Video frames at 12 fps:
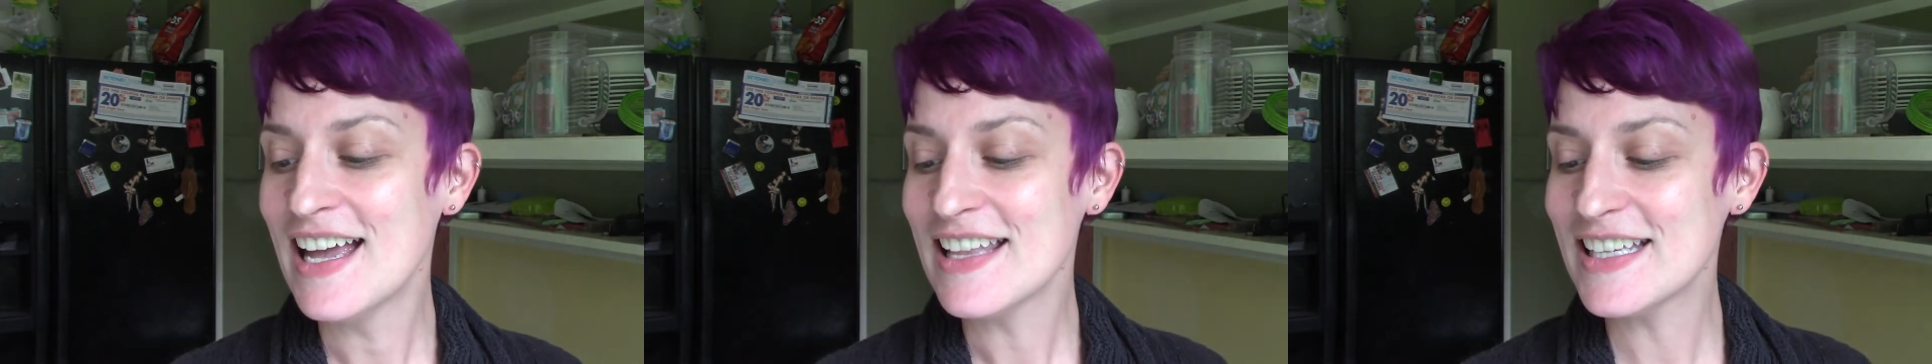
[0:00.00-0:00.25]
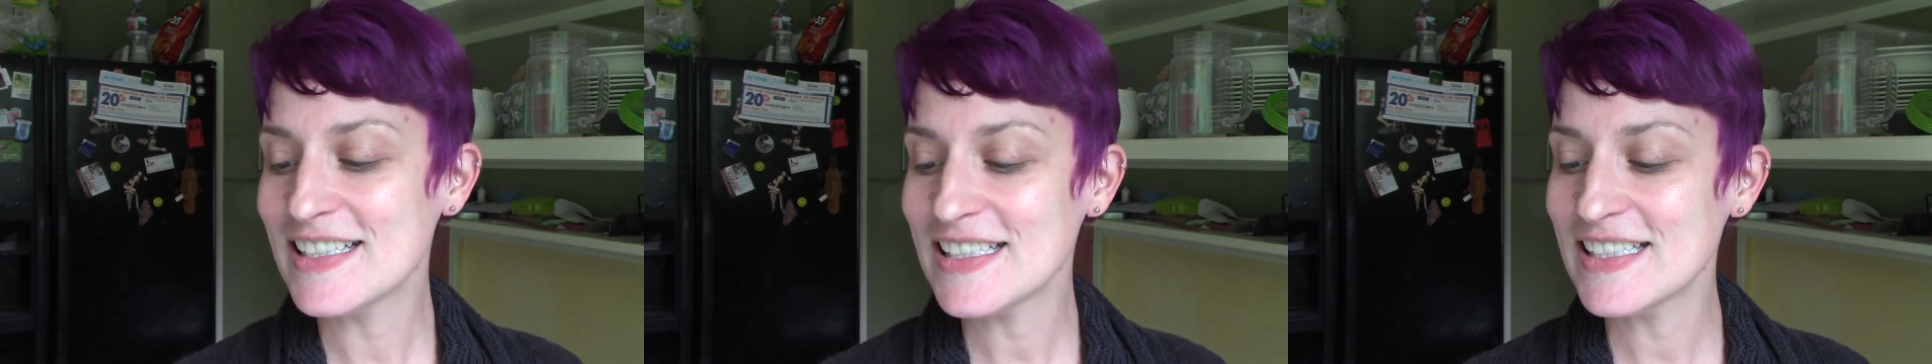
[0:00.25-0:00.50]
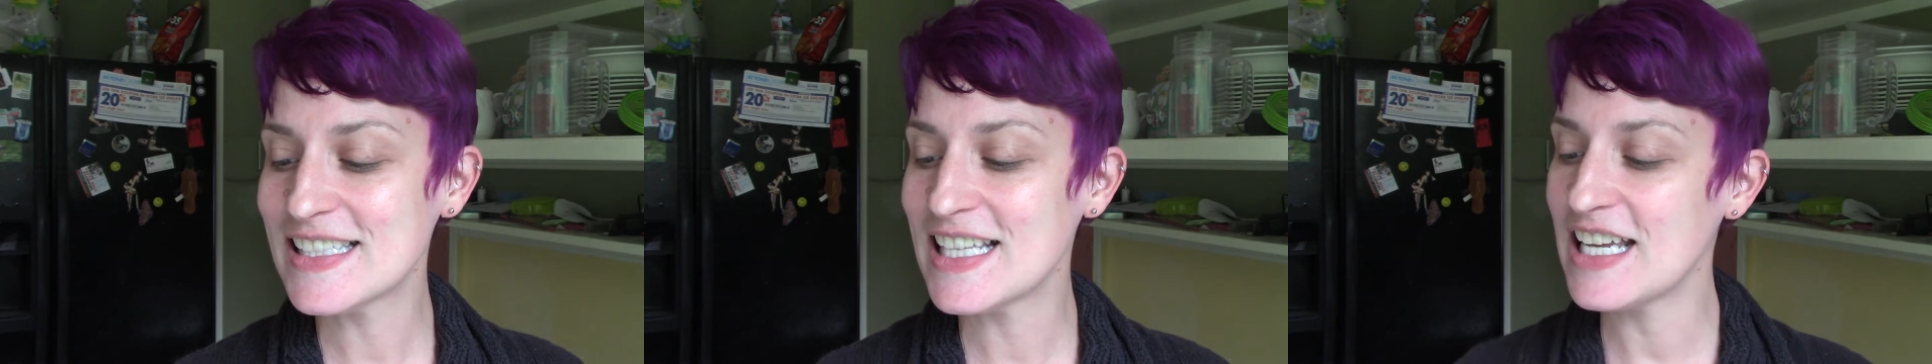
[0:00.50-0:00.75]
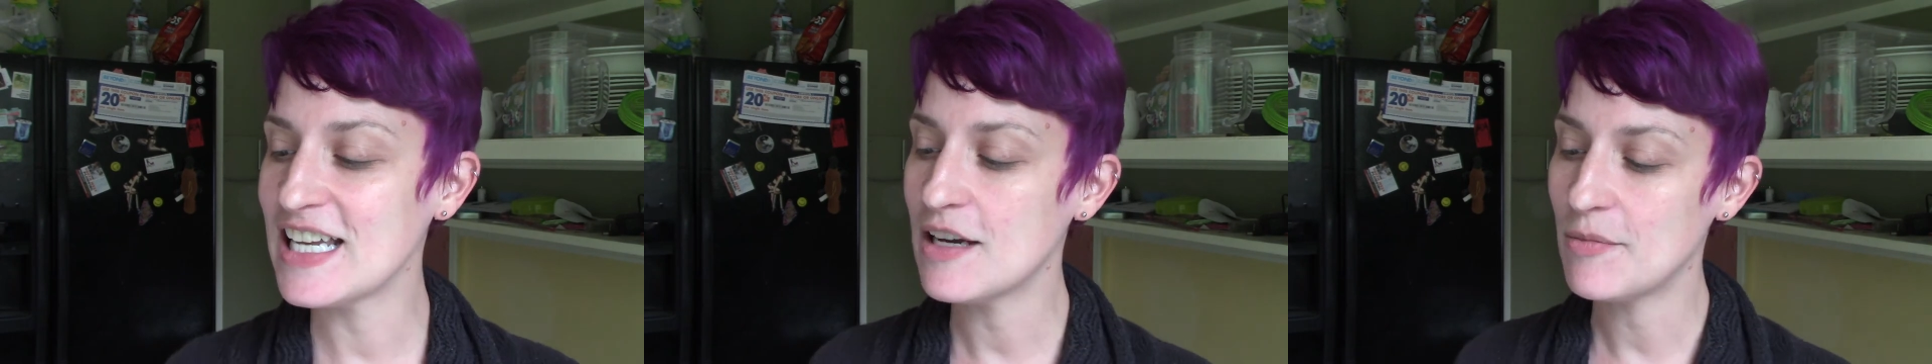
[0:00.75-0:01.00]
This is
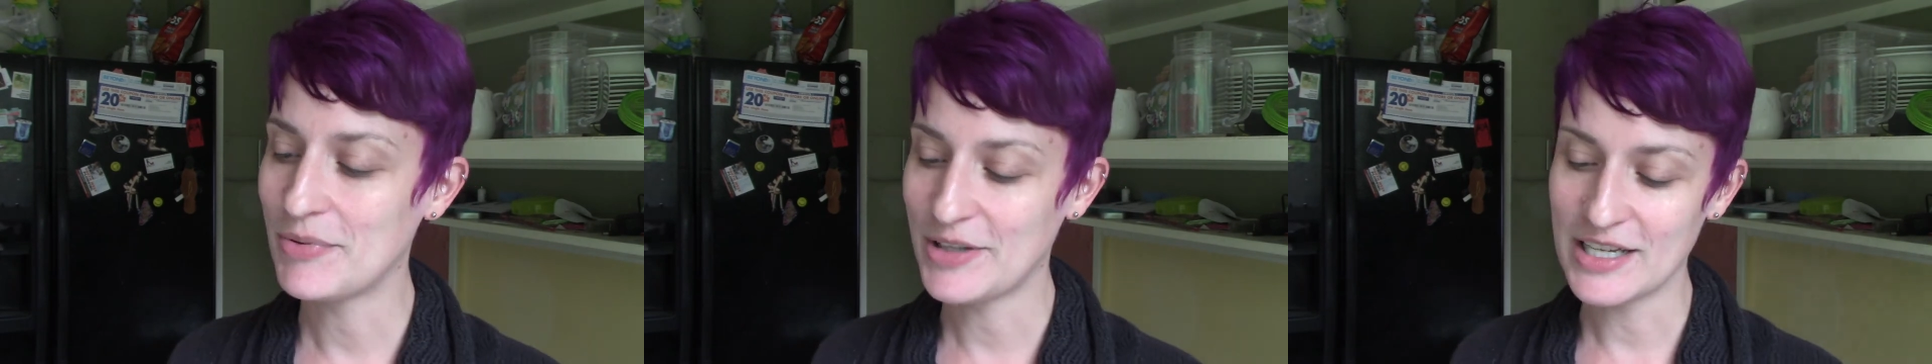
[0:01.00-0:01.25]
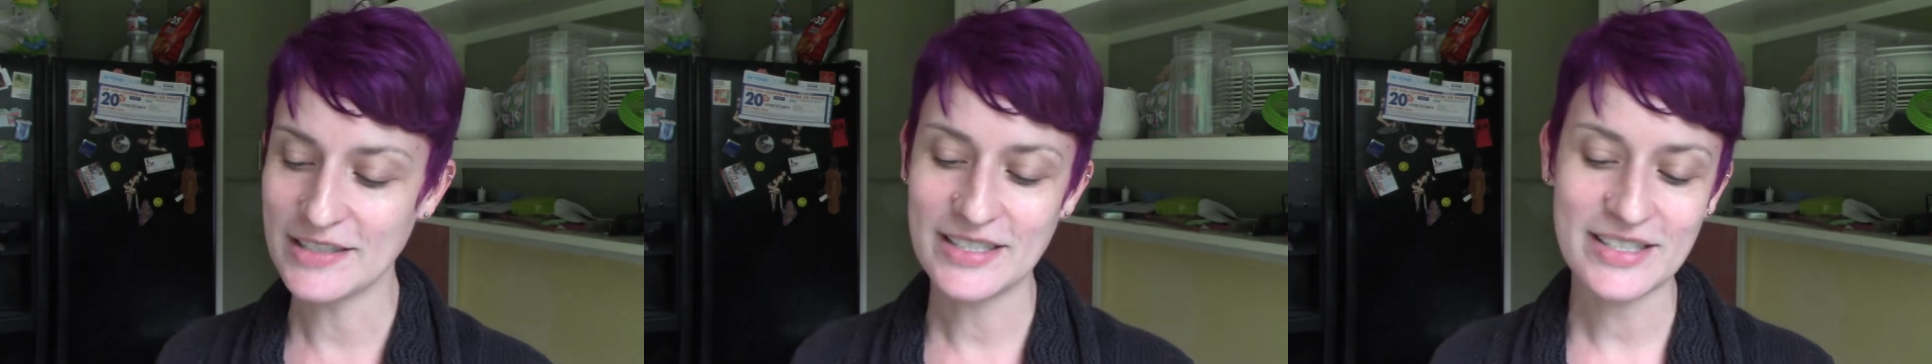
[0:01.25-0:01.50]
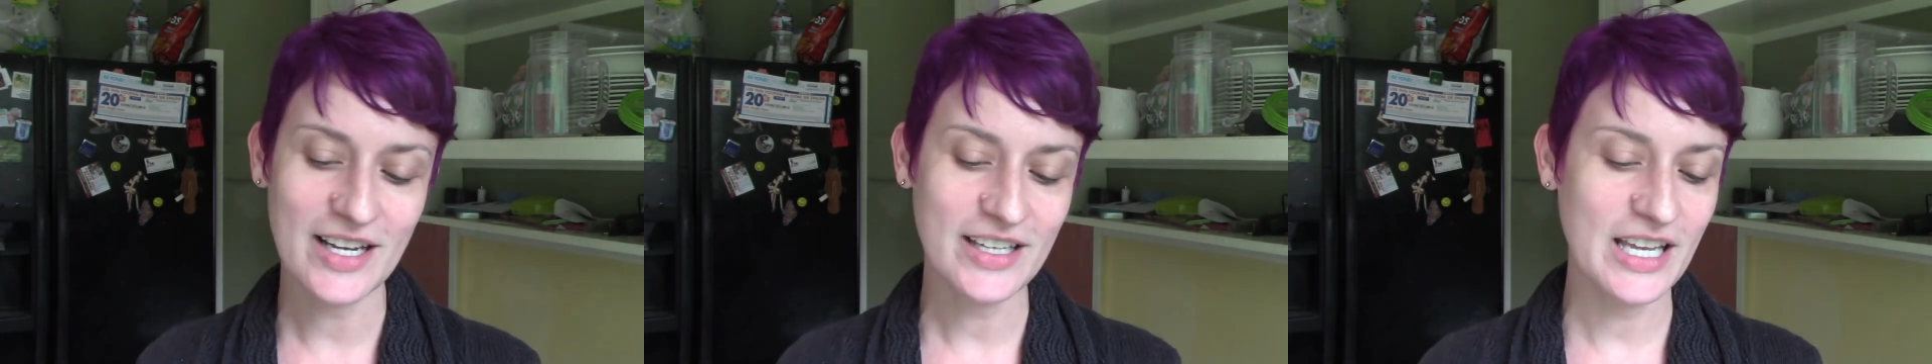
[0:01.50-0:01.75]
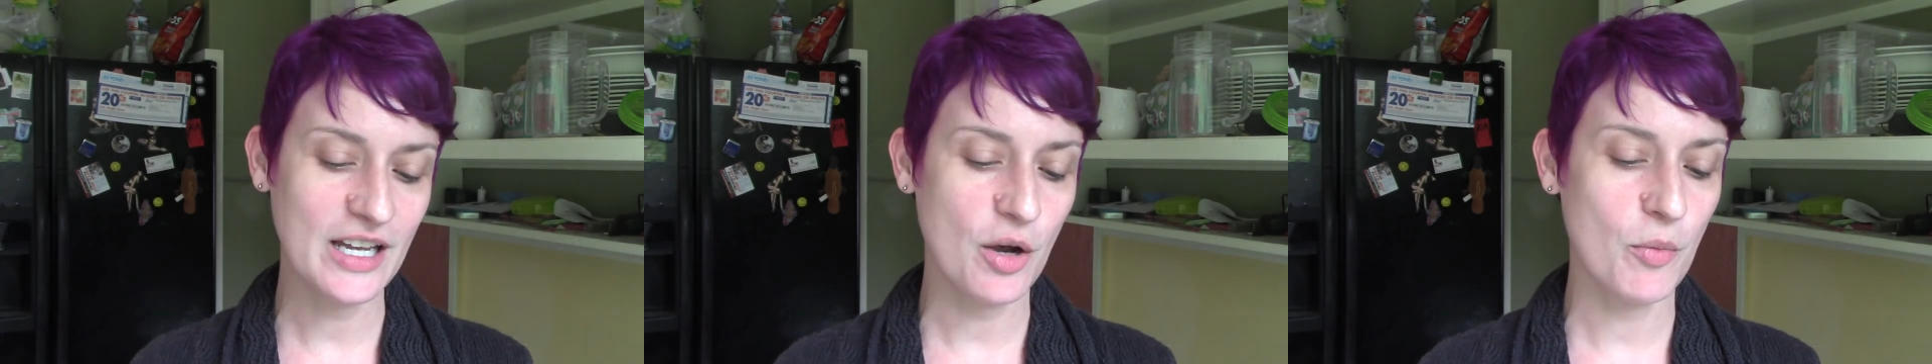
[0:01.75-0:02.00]
the
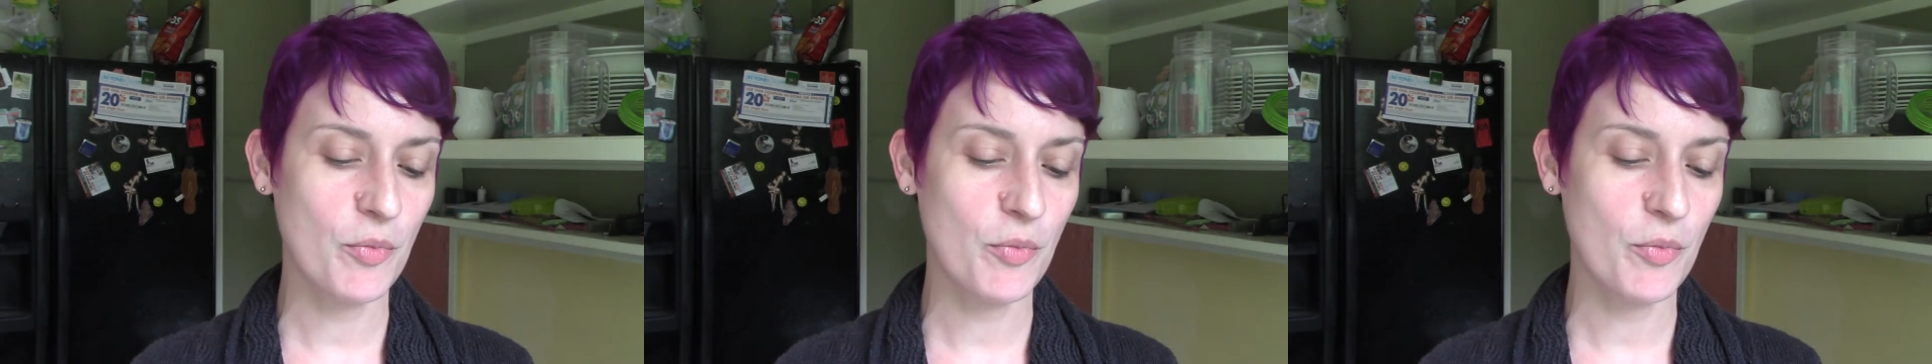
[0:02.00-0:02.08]
Bloodsucking